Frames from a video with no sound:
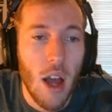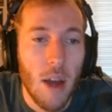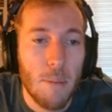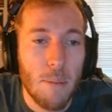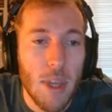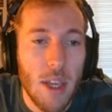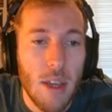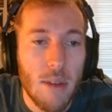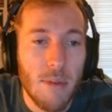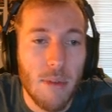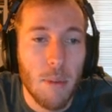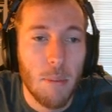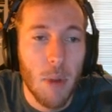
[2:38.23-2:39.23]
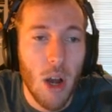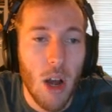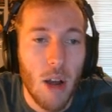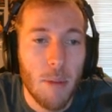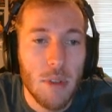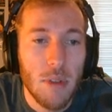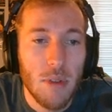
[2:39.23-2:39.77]
B for
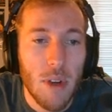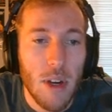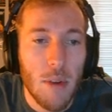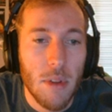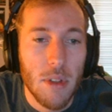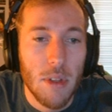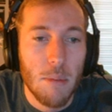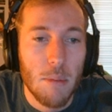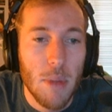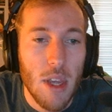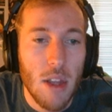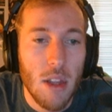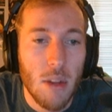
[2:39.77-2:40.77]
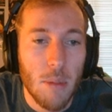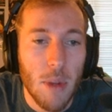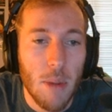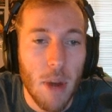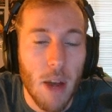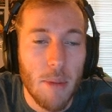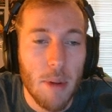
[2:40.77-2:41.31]
bombs, for anywhere there's a B, there'll be a
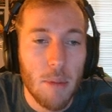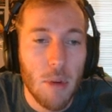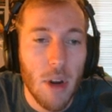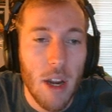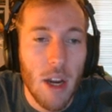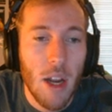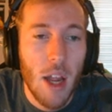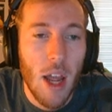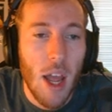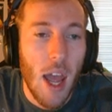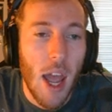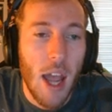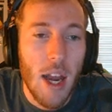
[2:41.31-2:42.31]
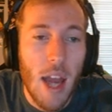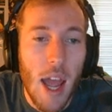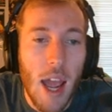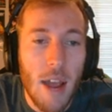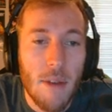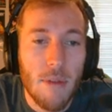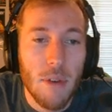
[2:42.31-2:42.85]
bomb upgrade. And
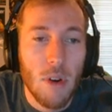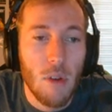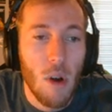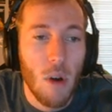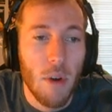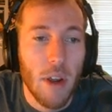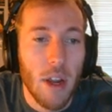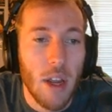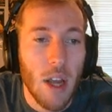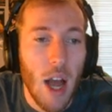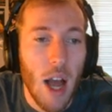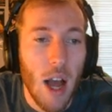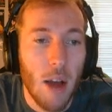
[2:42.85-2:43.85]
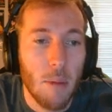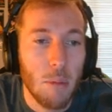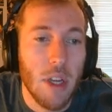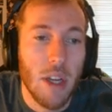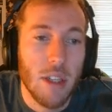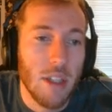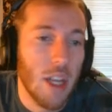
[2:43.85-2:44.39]
A for growing,
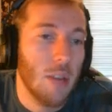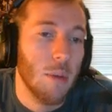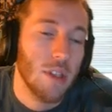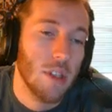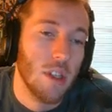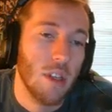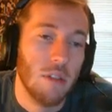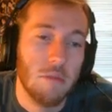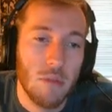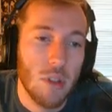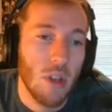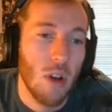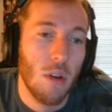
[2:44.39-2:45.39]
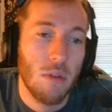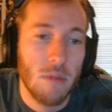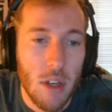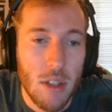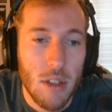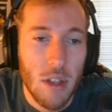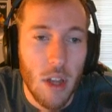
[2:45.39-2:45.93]
because ABC. So I
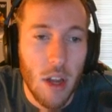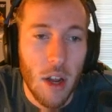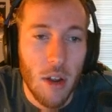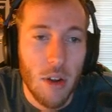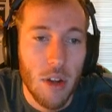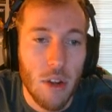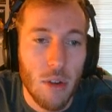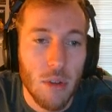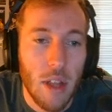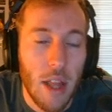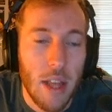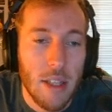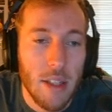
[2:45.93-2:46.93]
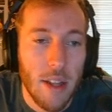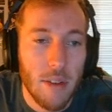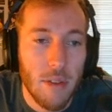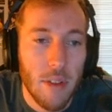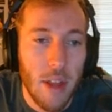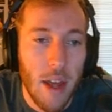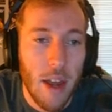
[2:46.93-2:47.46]
just thought I'd use the last letter
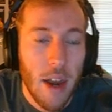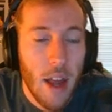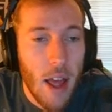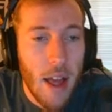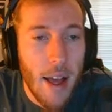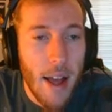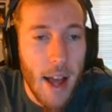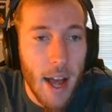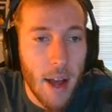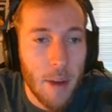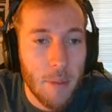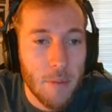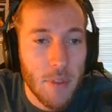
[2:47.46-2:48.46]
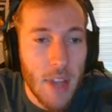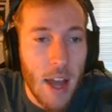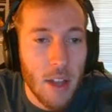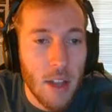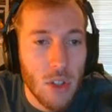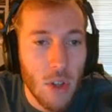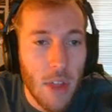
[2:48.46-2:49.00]
for that. Yeah,
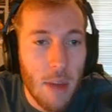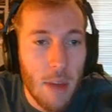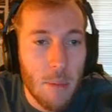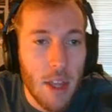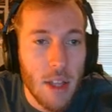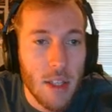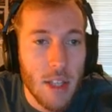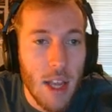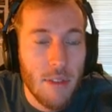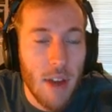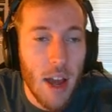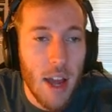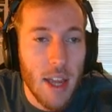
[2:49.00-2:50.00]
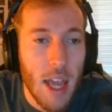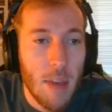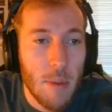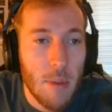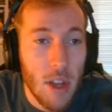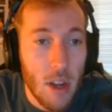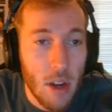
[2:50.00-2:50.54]
so that means if I came
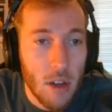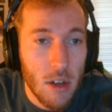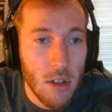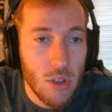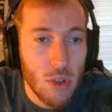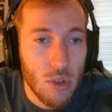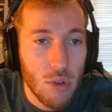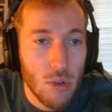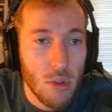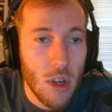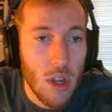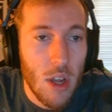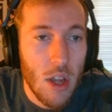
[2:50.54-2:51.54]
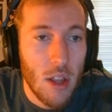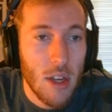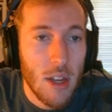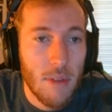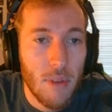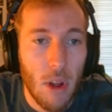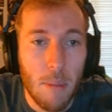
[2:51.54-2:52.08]
in here to the
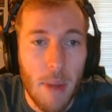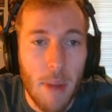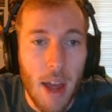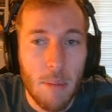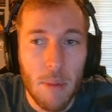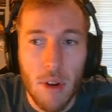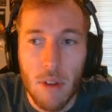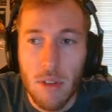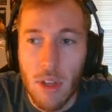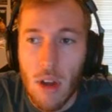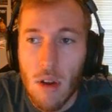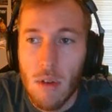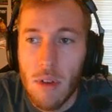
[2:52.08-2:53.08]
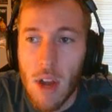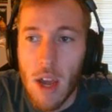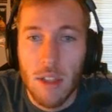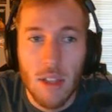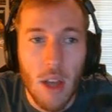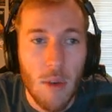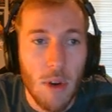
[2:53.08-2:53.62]
default map and I was like, oh nice, I want to